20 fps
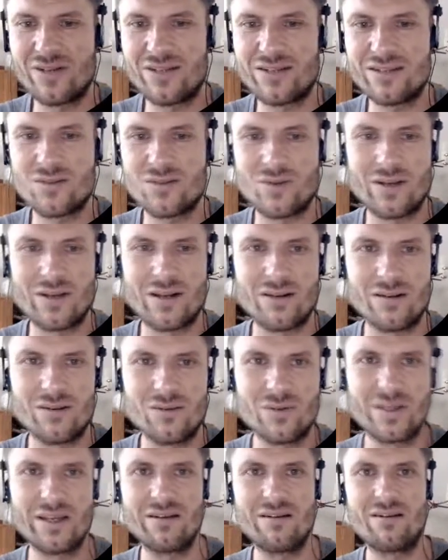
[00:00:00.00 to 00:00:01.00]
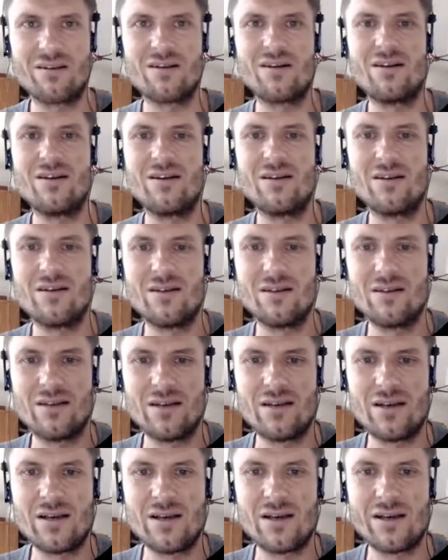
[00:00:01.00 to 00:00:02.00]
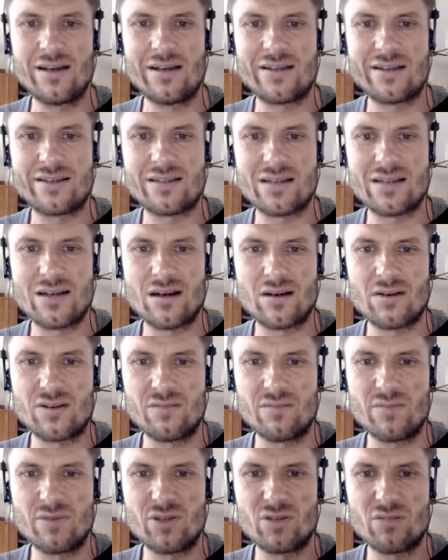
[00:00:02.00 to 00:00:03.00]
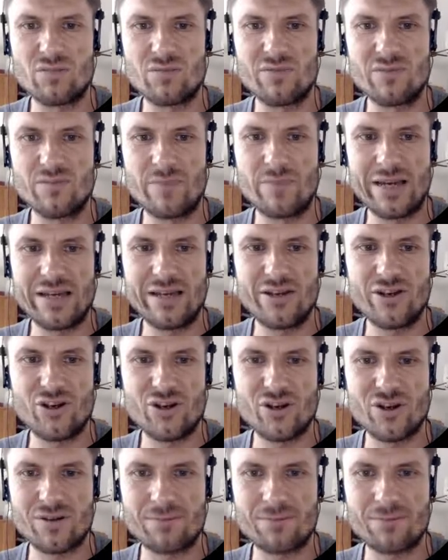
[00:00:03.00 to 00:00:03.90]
so I'll go here. It's at the bottom of the page.